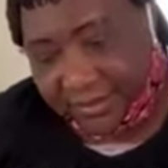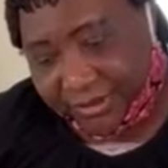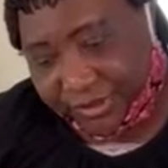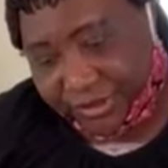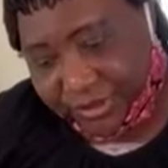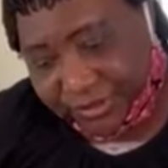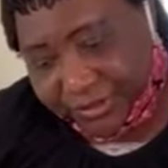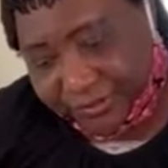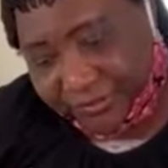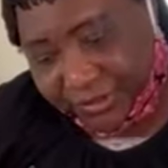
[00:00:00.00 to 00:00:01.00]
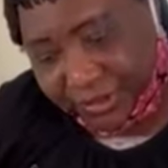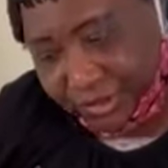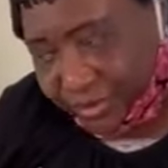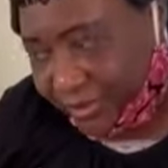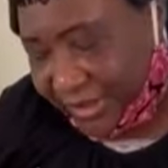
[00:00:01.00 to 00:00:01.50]
So if
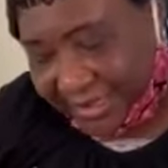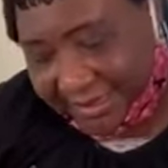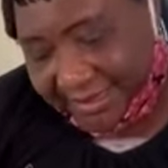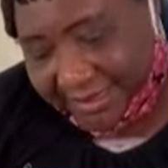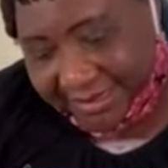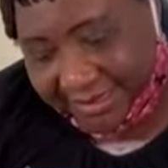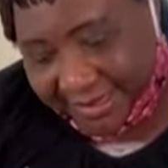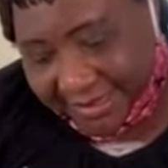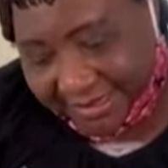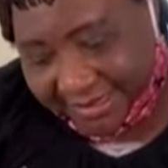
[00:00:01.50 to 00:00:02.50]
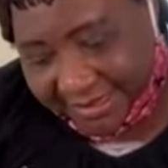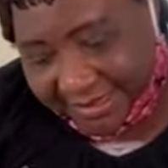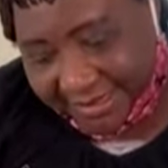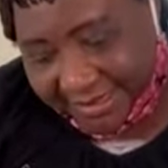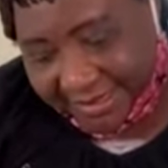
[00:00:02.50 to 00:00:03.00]
you they are
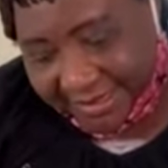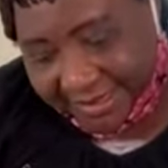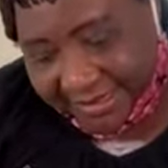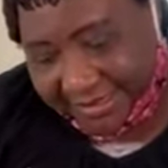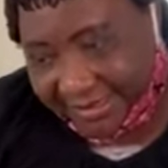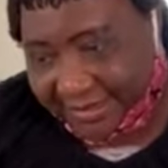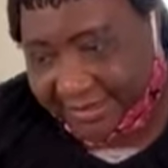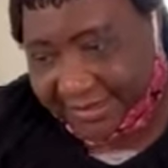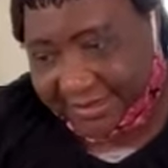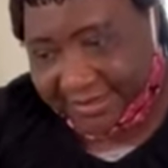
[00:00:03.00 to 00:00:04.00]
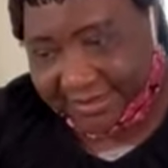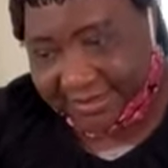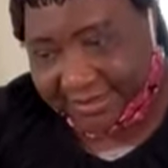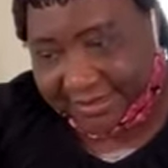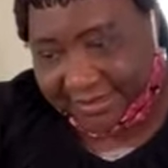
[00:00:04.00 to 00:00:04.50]
seeing
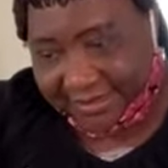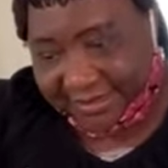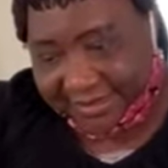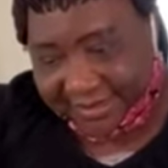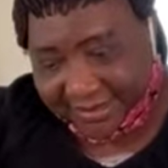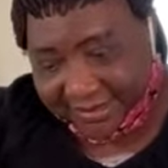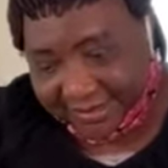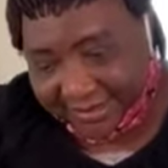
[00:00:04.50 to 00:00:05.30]
it, let's see.